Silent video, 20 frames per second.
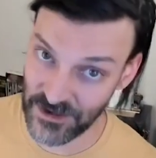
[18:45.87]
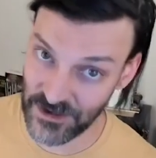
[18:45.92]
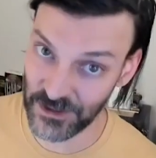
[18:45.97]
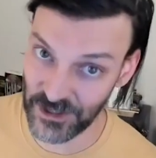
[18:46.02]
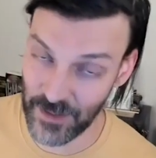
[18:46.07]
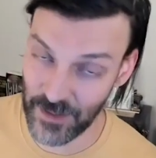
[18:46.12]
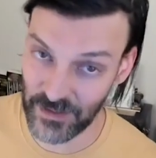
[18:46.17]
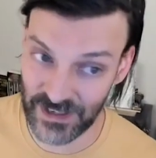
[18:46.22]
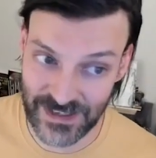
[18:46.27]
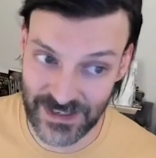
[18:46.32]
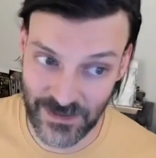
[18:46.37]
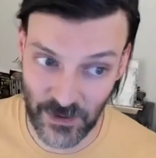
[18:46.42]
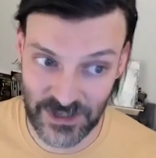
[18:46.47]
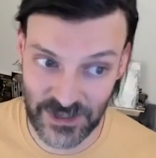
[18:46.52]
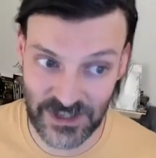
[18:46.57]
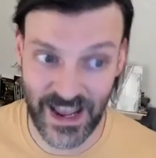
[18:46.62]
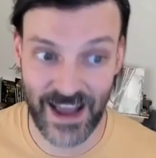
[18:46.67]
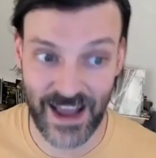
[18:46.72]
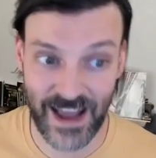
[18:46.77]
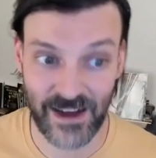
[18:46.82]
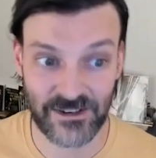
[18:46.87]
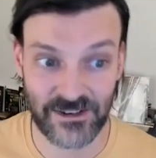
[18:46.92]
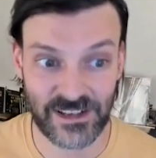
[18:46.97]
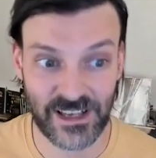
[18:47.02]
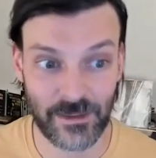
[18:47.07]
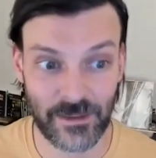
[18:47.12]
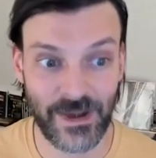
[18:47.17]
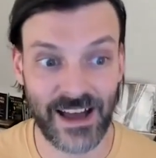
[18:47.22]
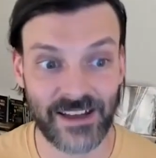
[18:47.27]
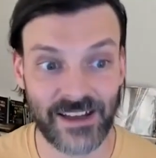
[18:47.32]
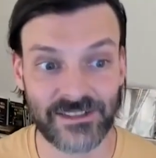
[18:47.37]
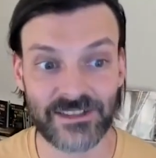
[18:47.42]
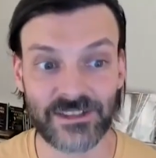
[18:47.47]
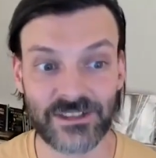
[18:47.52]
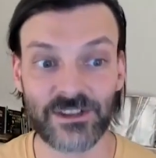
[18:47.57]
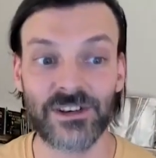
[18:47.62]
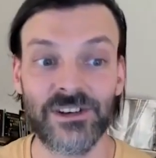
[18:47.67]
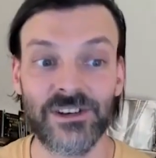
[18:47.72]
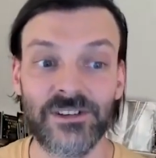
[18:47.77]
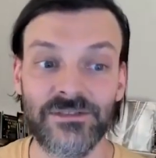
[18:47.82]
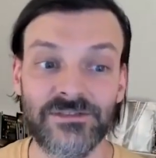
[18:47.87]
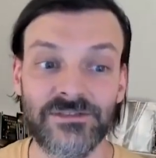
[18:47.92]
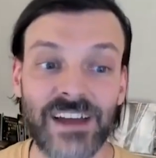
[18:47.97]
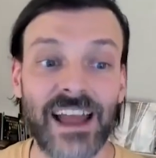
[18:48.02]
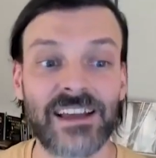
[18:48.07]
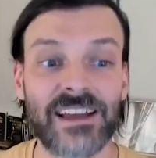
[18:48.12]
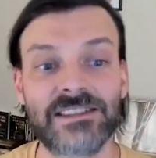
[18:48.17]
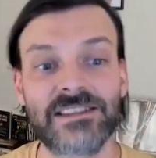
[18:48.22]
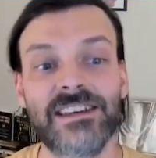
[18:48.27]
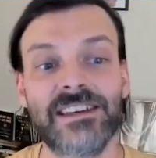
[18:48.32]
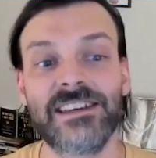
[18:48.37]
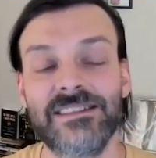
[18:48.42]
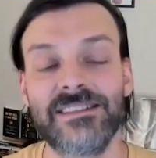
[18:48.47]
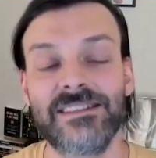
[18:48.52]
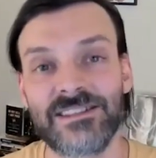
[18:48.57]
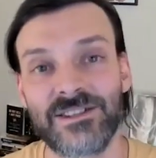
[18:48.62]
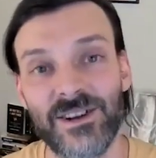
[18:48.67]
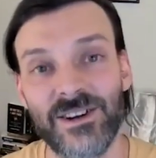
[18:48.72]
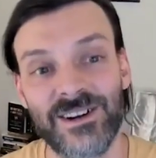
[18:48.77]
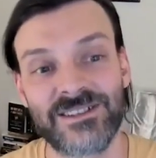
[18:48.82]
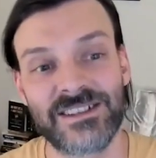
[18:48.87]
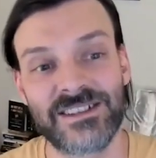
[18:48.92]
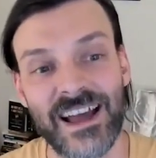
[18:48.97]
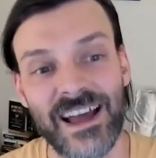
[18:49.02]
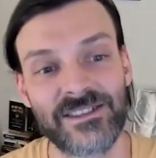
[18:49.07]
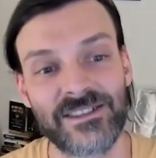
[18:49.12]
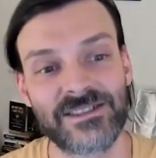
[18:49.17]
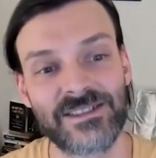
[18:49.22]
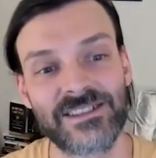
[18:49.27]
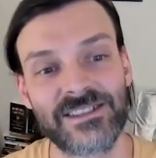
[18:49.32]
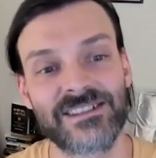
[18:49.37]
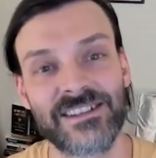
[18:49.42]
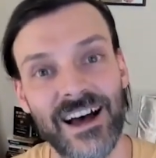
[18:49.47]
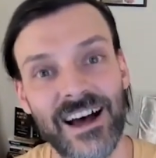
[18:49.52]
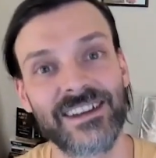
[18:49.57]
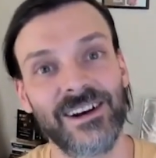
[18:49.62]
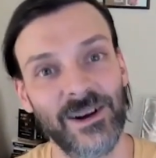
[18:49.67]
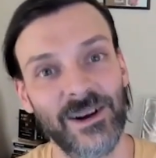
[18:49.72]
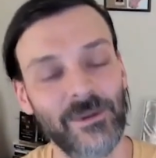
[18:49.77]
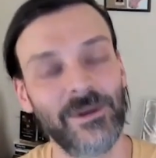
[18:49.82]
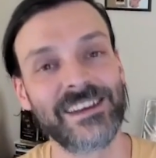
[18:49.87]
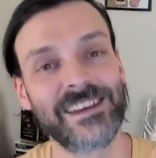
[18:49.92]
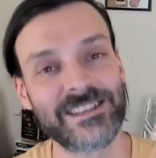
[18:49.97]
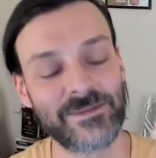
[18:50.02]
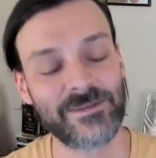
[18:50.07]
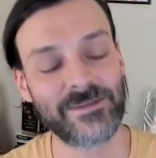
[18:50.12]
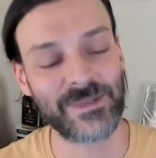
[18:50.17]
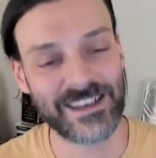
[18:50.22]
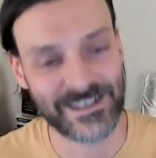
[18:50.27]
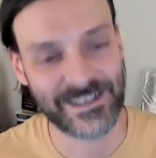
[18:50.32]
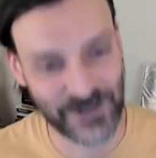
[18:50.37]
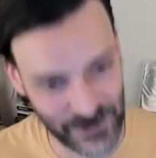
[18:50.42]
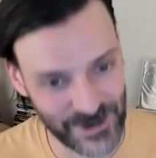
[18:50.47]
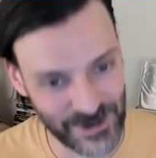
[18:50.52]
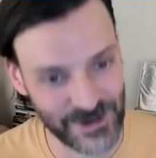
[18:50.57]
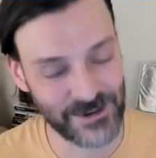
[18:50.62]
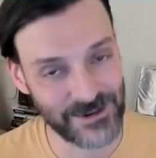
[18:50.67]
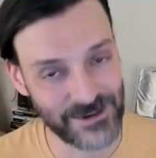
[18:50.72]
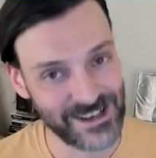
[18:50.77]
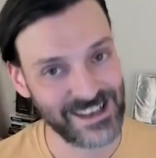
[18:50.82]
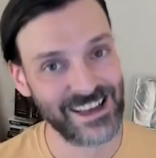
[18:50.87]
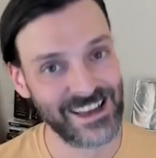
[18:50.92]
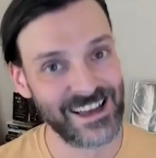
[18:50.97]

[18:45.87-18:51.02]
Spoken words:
companies were touting about the coof vaccine that turned out to not always be true.